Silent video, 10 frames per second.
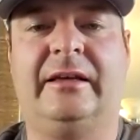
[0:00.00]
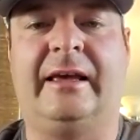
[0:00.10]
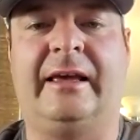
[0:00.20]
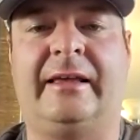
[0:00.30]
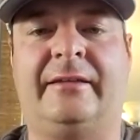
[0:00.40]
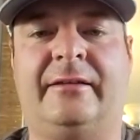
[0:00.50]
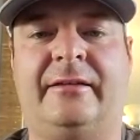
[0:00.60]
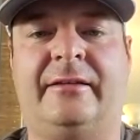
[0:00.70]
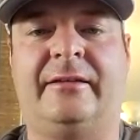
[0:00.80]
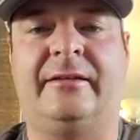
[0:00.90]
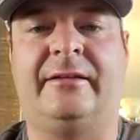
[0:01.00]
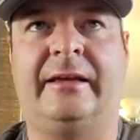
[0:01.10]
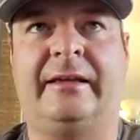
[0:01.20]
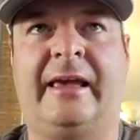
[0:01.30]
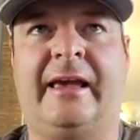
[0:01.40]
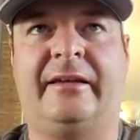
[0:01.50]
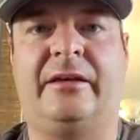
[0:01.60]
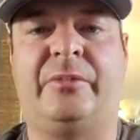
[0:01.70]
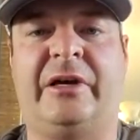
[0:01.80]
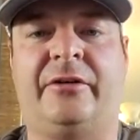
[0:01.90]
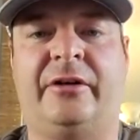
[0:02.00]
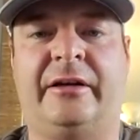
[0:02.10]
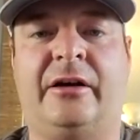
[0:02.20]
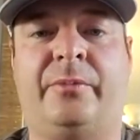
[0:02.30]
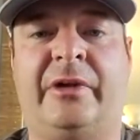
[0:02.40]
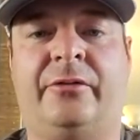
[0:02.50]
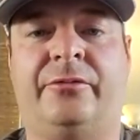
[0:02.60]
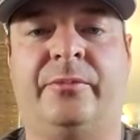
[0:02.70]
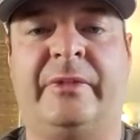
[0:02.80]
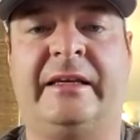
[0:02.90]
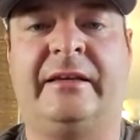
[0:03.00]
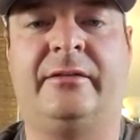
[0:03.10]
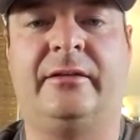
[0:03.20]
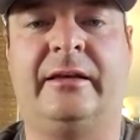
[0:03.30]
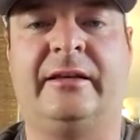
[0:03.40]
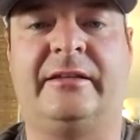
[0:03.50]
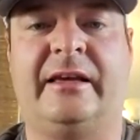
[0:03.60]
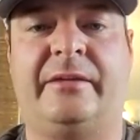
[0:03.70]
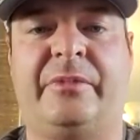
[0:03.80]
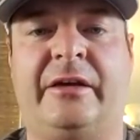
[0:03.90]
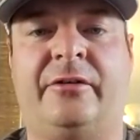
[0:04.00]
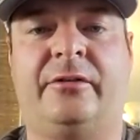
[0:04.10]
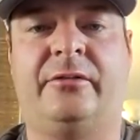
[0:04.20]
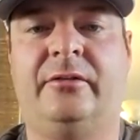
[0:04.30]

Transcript: And it can get better. It got better for me. It is getting better